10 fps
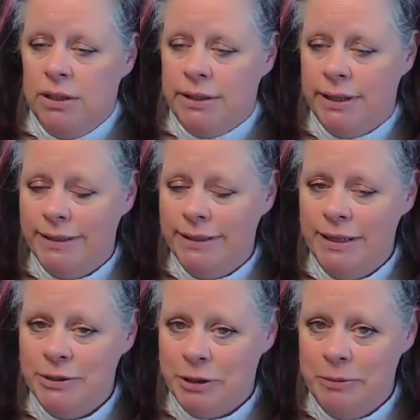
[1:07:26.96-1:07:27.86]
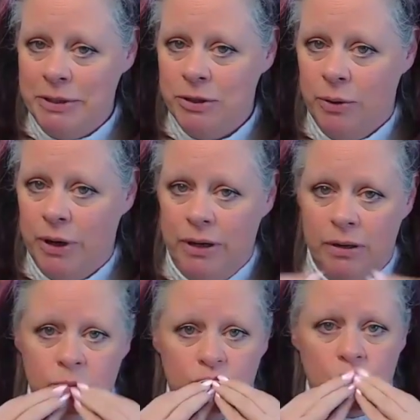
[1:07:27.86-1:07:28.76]
Oh, it's going to be so
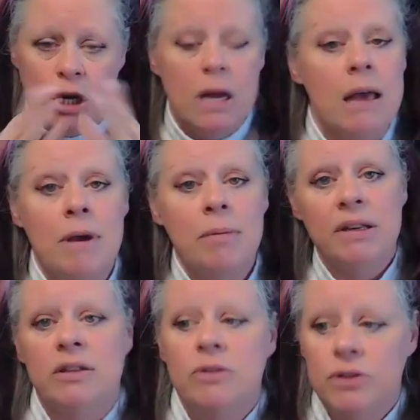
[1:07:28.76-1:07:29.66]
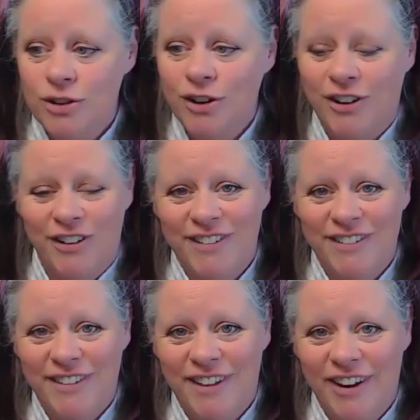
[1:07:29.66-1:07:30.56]
good. And maybe I'll see you in the circle.
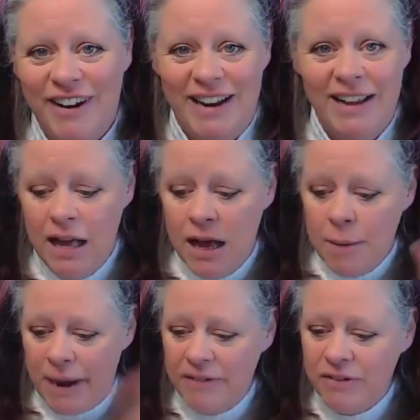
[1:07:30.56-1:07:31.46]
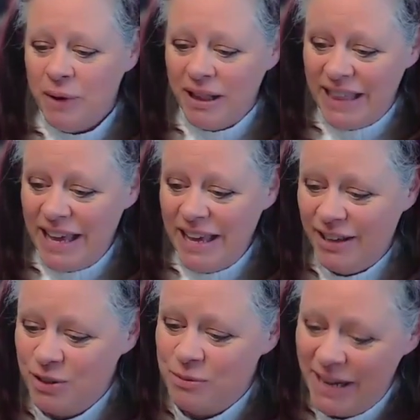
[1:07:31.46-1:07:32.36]
All right. Bye, everyone. Thank
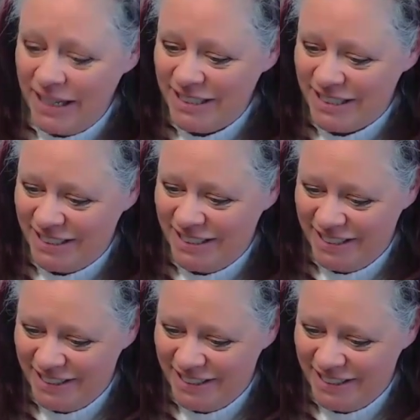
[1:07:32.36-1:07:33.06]
you so much.